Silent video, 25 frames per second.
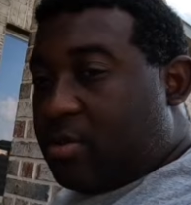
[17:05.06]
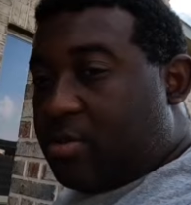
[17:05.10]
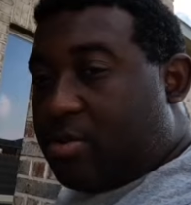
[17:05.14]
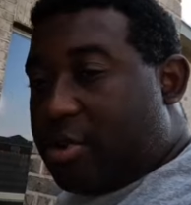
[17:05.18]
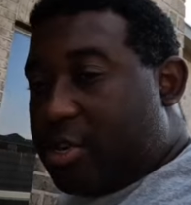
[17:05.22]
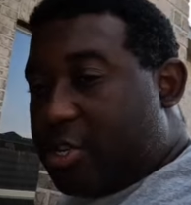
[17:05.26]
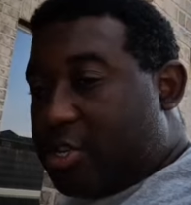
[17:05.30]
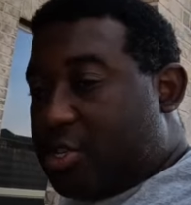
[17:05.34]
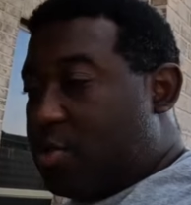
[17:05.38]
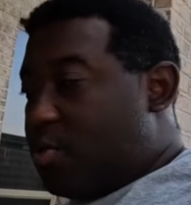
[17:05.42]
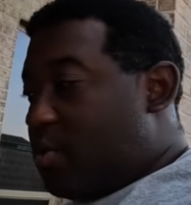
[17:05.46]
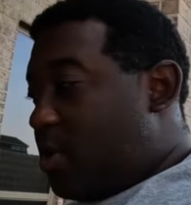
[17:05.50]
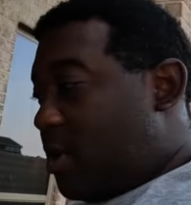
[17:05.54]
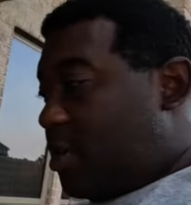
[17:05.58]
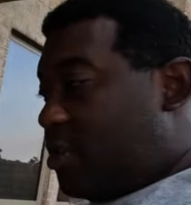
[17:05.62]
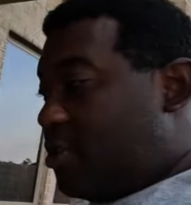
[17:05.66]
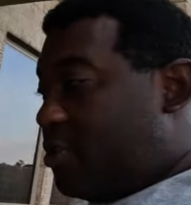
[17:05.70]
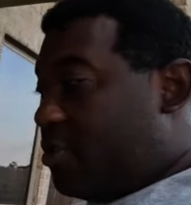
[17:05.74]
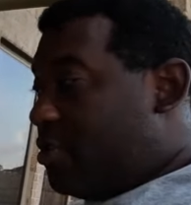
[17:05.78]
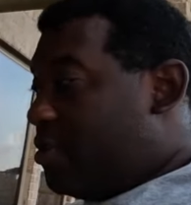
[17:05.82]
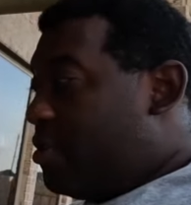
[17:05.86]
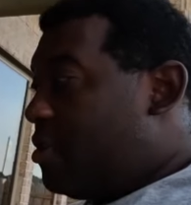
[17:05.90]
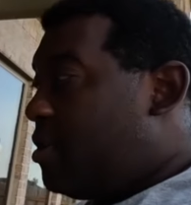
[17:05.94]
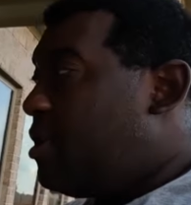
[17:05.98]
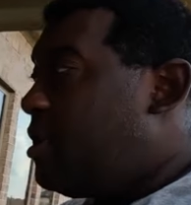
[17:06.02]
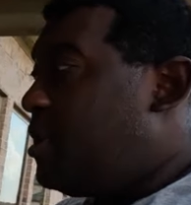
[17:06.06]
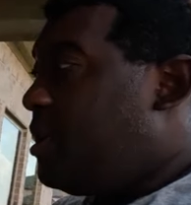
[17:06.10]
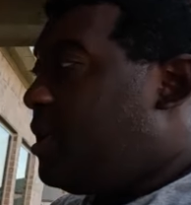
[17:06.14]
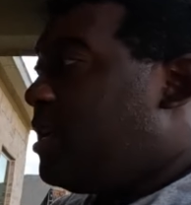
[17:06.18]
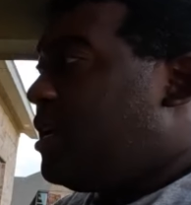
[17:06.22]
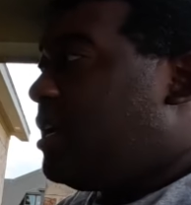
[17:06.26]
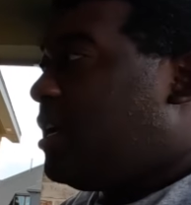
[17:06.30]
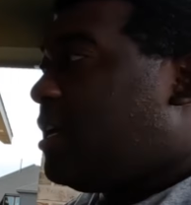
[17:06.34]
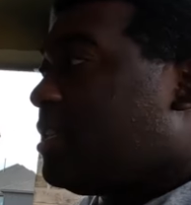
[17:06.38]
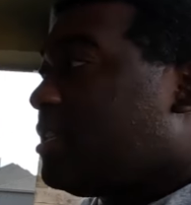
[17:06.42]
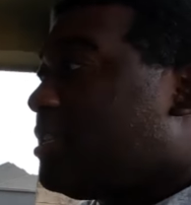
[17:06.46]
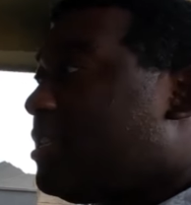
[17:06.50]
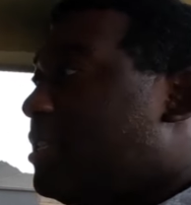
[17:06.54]
pressure washer
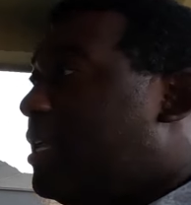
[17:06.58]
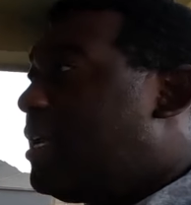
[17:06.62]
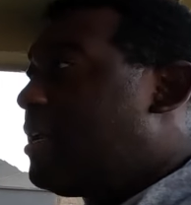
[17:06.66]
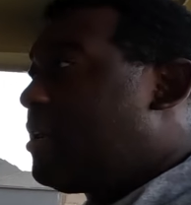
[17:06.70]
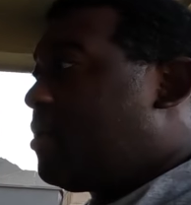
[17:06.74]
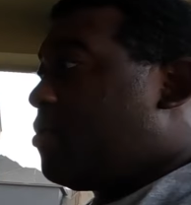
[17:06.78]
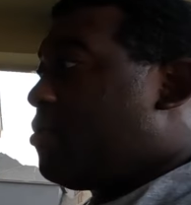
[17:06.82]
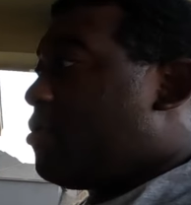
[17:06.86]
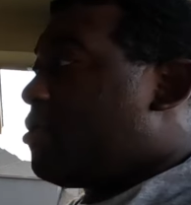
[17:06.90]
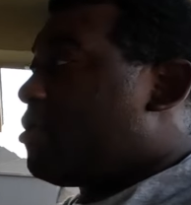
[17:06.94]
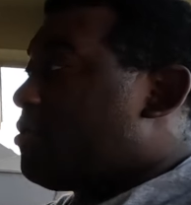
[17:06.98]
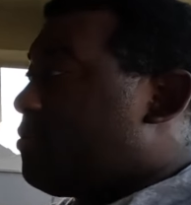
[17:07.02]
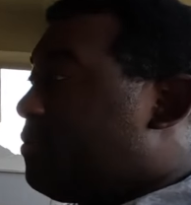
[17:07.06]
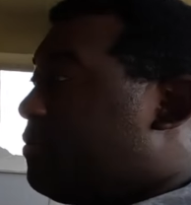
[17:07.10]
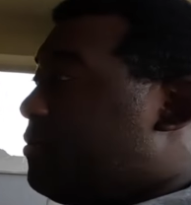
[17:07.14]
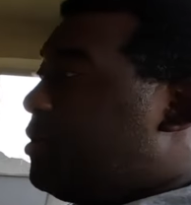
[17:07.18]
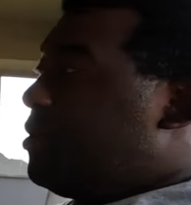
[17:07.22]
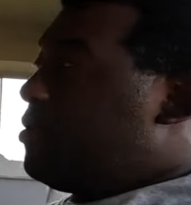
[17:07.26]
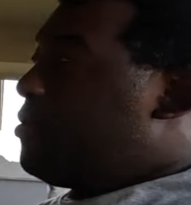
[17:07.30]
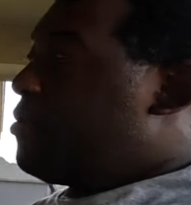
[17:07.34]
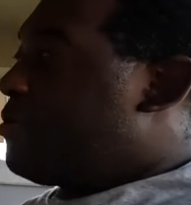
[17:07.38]
to let the water flow